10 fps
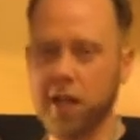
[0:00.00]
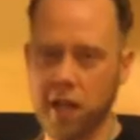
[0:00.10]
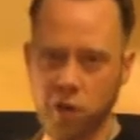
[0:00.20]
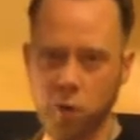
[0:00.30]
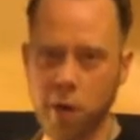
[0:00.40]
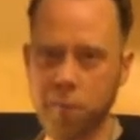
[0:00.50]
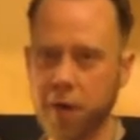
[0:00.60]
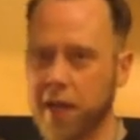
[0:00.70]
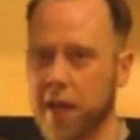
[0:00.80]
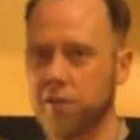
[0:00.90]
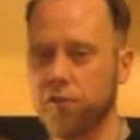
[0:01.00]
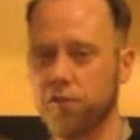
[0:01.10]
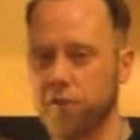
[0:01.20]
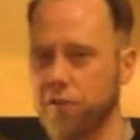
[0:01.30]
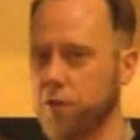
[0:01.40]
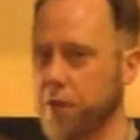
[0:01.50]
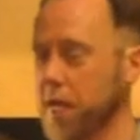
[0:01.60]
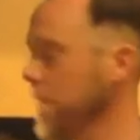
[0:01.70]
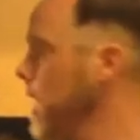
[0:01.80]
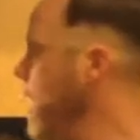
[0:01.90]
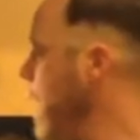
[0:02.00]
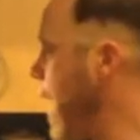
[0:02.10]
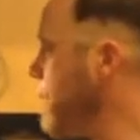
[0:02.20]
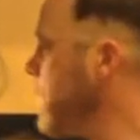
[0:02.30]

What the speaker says: it and you wanna bring it down to 250, you can. I'm